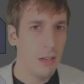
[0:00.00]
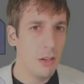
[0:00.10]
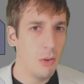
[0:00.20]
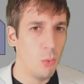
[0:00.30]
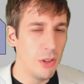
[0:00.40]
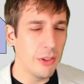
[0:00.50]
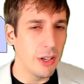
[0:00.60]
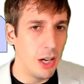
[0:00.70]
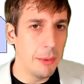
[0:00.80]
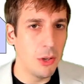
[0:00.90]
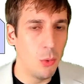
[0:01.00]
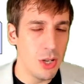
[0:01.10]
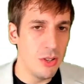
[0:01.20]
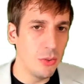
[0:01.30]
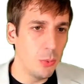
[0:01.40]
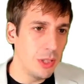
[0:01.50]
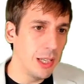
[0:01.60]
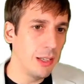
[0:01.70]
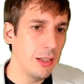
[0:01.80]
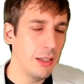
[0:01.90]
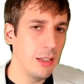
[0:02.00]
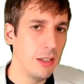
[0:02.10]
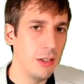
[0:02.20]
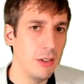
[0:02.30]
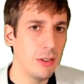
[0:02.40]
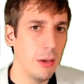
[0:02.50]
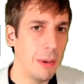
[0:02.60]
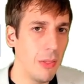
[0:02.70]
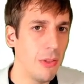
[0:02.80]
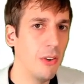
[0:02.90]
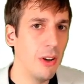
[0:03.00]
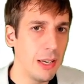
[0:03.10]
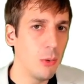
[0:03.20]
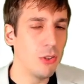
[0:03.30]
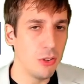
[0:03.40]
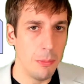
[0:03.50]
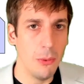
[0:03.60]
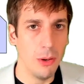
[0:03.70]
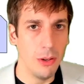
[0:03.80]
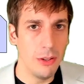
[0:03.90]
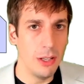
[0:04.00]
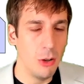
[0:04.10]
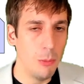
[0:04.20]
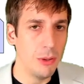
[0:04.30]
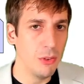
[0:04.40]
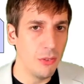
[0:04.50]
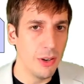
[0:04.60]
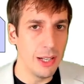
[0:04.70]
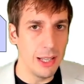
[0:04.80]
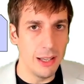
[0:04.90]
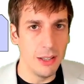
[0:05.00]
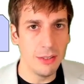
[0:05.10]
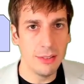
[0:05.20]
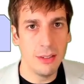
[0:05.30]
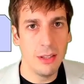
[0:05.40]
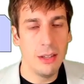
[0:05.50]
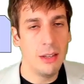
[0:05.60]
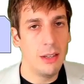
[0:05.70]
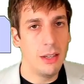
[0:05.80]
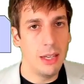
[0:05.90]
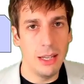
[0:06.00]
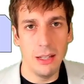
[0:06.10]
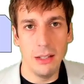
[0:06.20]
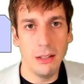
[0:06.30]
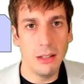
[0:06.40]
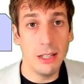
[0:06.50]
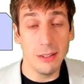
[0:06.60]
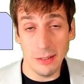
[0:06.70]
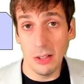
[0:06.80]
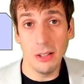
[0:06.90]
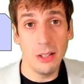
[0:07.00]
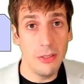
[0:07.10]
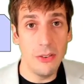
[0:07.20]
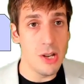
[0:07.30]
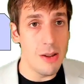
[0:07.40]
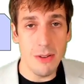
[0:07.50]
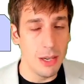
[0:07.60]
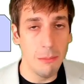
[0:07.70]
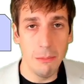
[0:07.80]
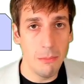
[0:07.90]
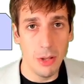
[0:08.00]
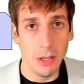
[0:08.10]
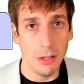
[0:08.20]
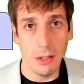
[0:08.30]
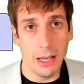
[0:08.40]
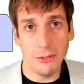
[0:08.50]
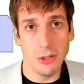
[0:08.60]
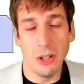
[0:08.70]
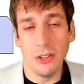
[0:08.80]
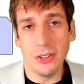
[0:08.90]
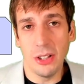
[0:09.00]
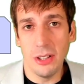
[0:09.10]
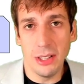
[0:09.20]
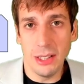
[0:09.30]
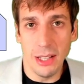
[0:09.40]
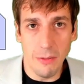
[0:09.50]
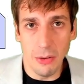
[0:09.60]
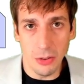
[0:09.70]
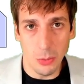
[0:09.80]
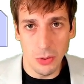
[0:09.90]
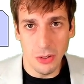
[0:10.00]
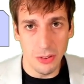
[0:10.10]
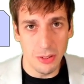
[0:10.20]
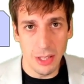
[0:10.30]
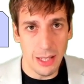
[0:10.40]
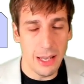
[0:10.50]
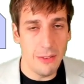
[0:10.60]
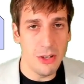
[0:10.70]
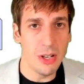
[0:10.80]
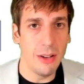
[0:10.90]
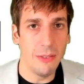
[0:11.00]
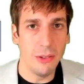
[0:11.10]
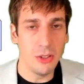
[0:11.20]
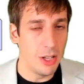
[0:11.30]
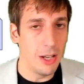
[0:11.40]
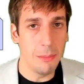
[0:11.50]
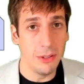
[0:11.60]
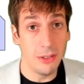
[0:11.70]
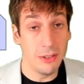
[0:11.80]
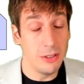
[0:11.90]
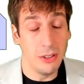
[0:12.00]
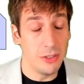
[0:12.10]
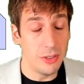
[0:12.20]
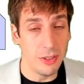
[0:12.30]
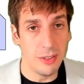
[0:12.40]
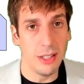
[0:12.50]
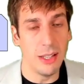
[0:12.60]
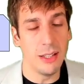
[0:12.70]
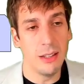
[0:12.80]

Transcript: One of the common questions we get is about the language support that OpenRewrite has. And it started in the JVM. After all, it started at Netflix, which is a heavy Java shop and still is to this day.